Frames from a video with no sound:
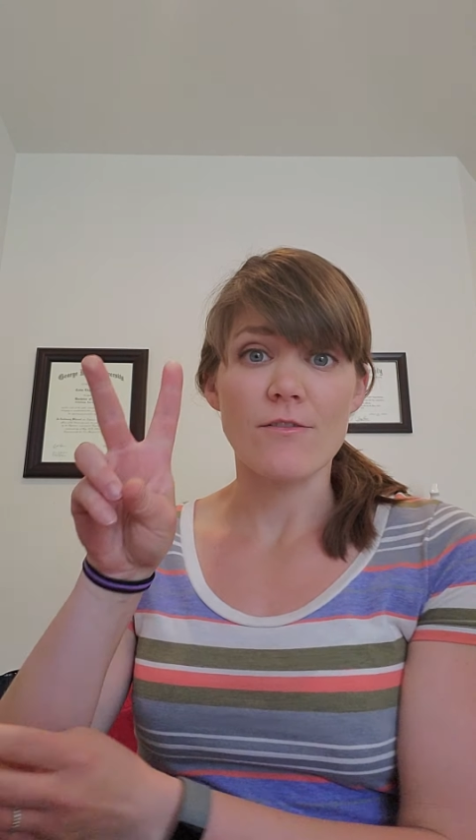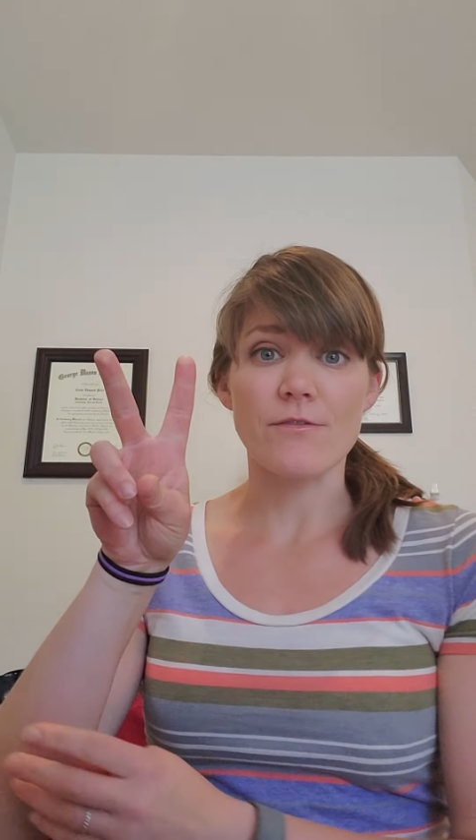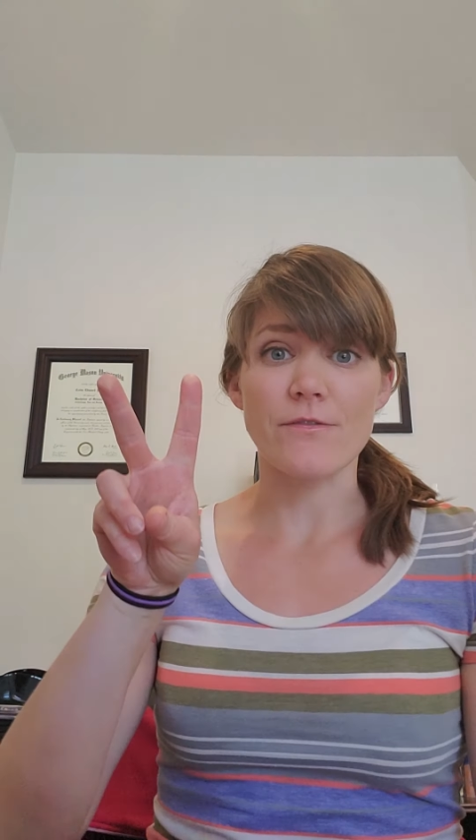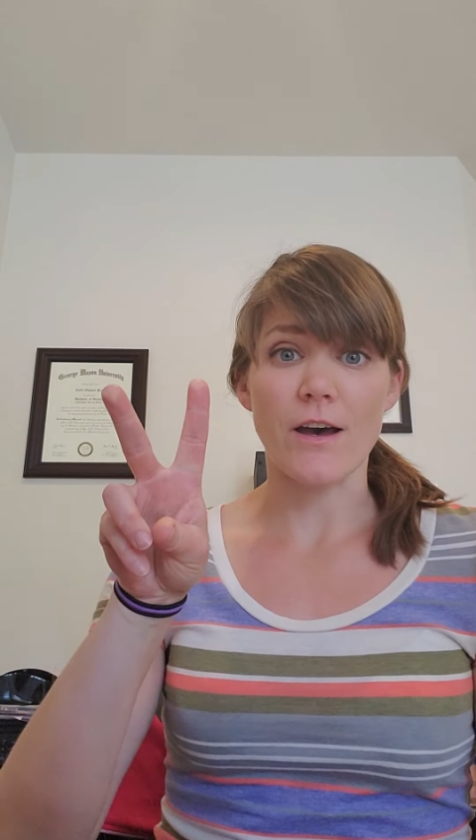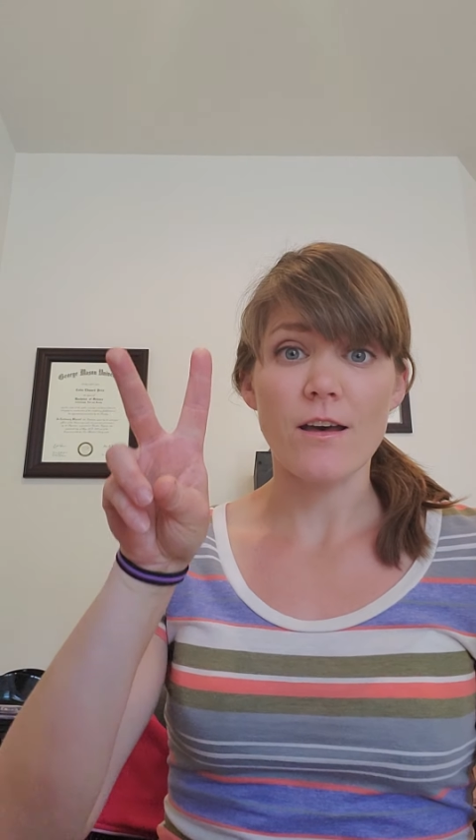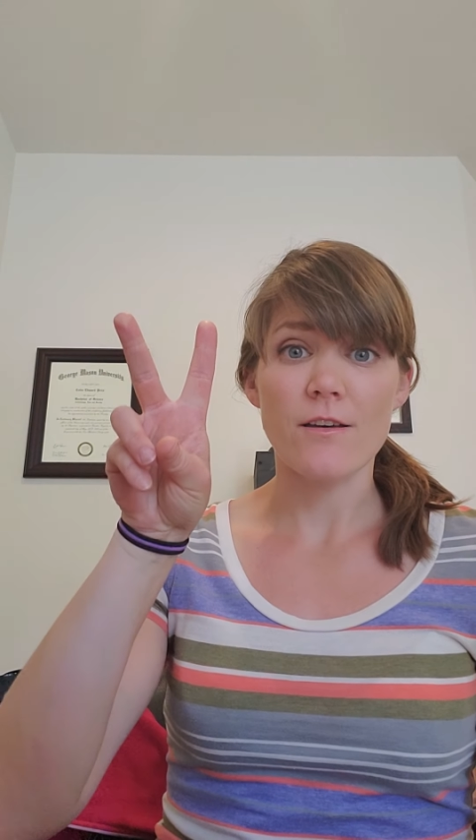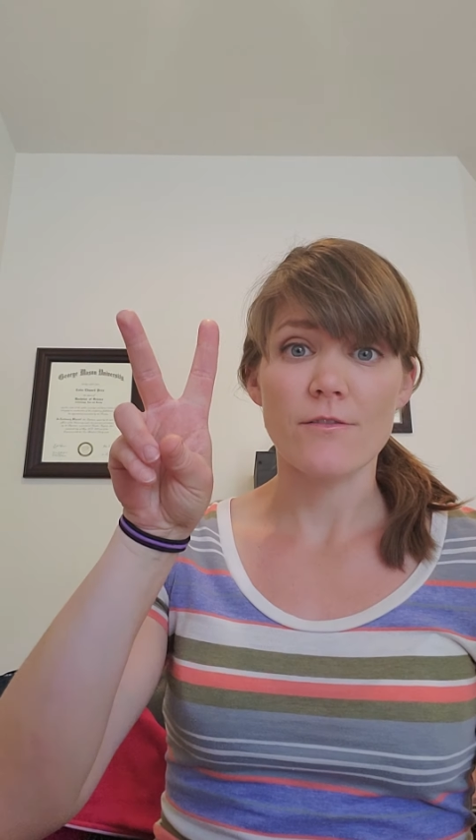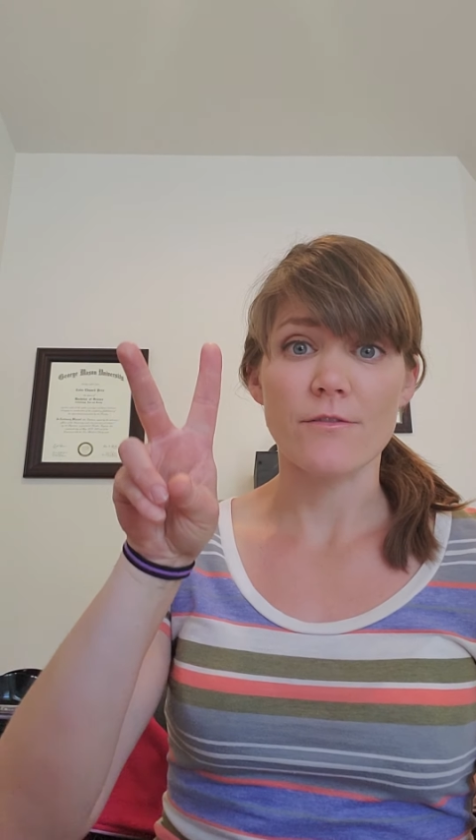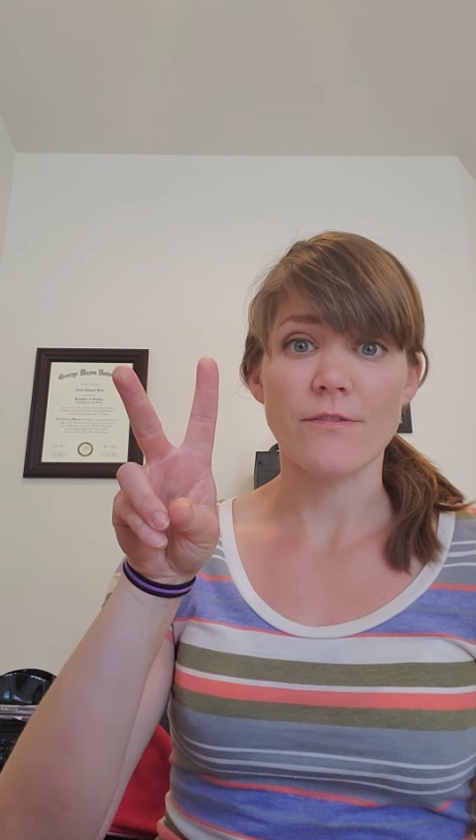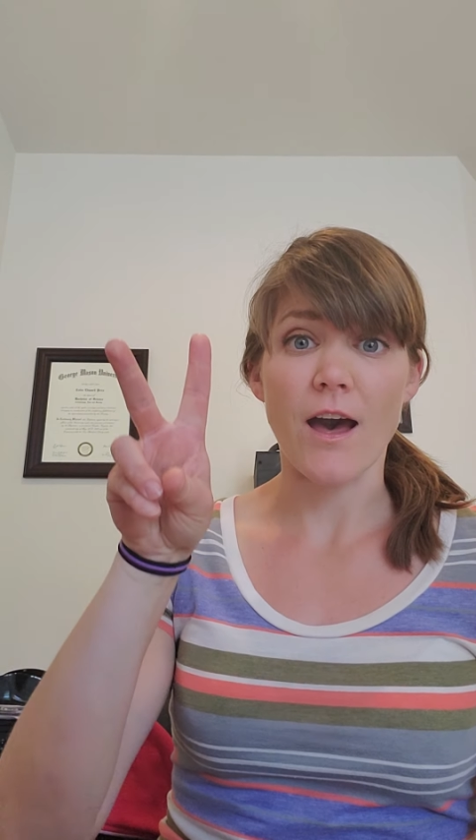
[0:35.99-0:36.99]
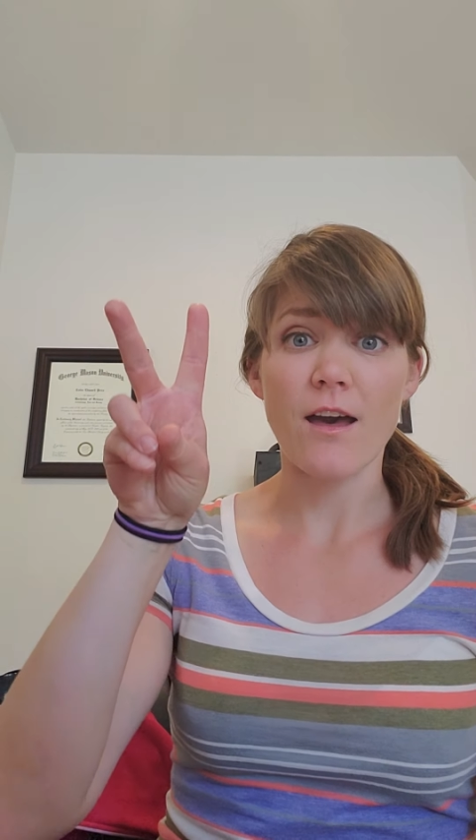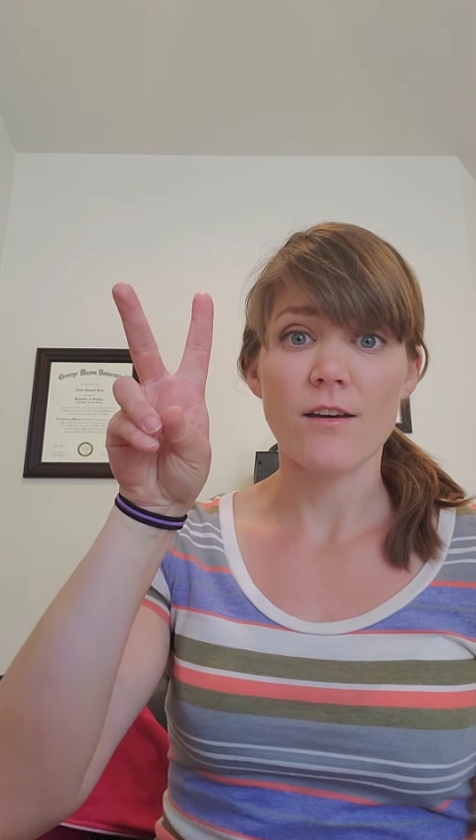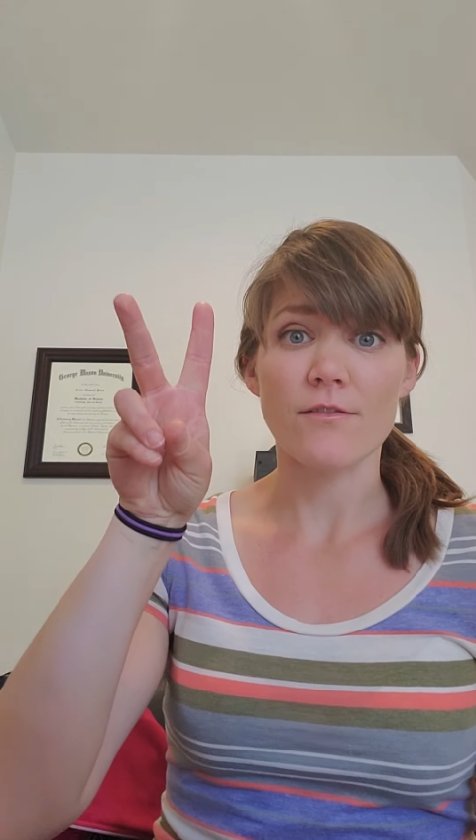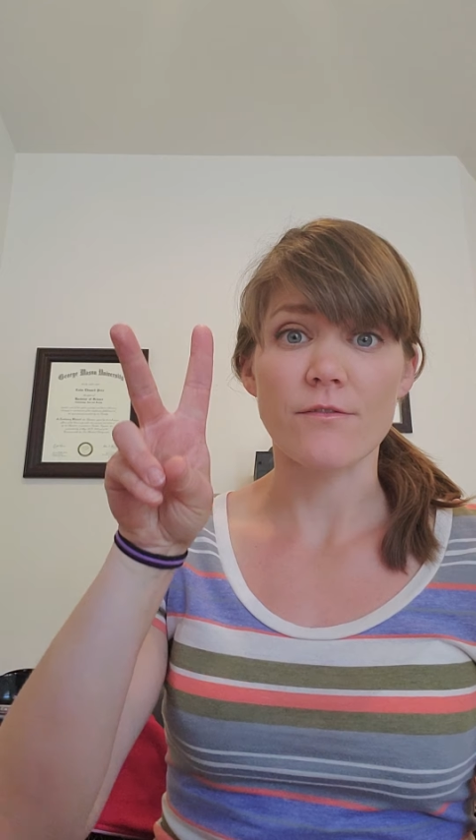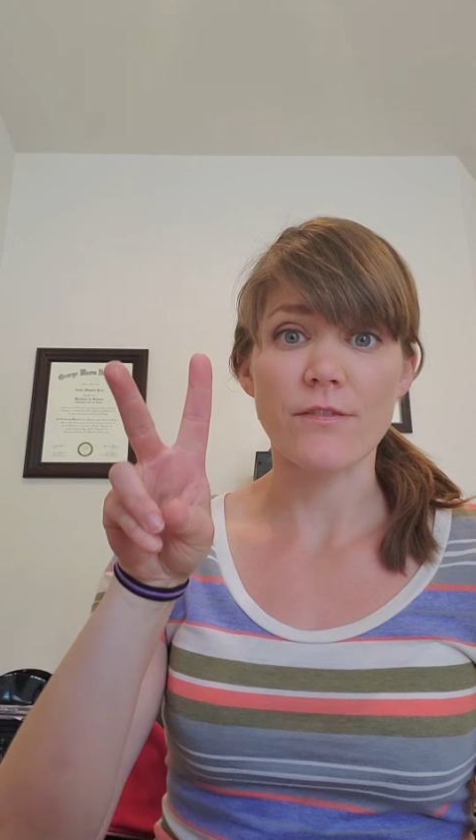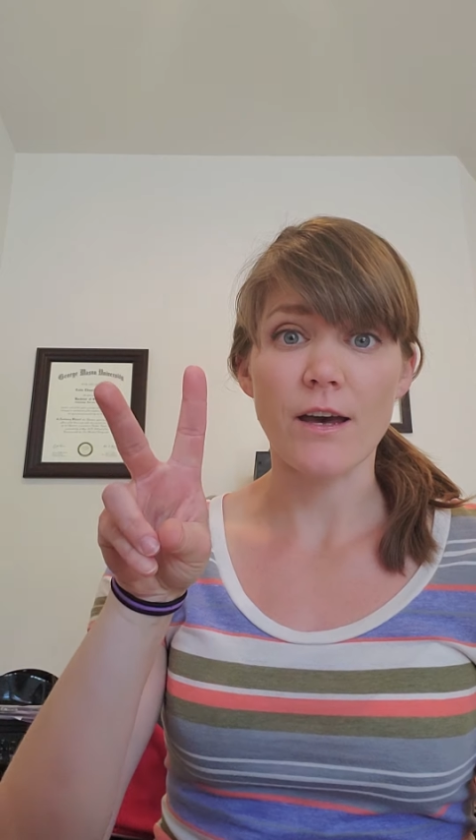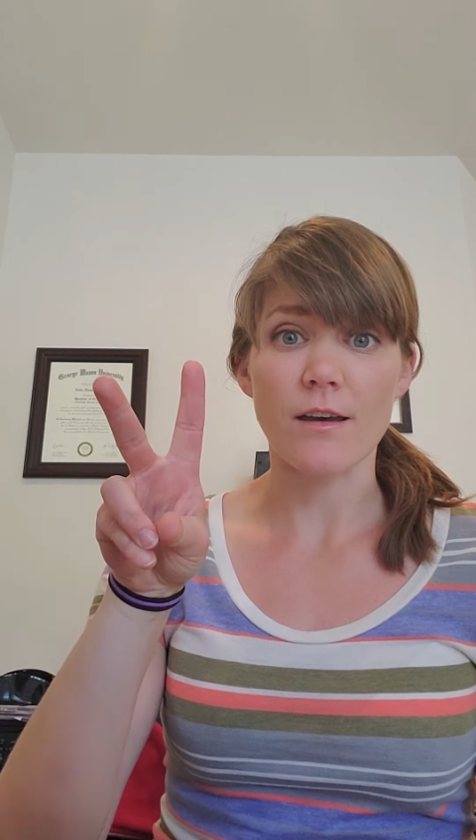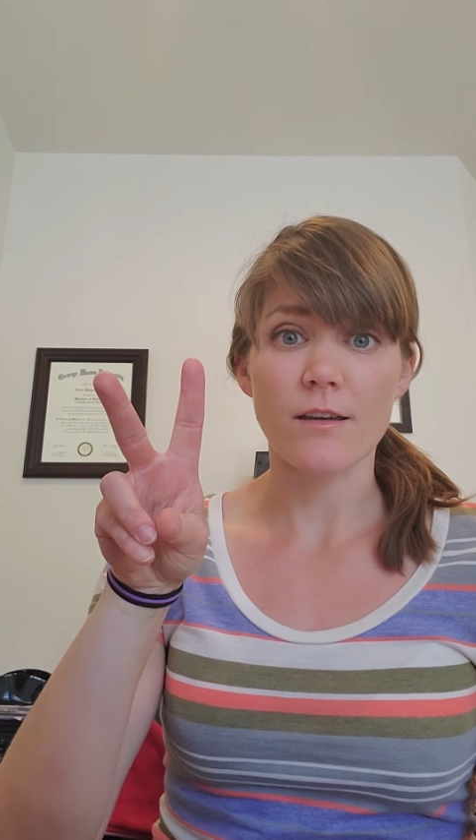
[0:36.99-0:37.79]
V, V, V.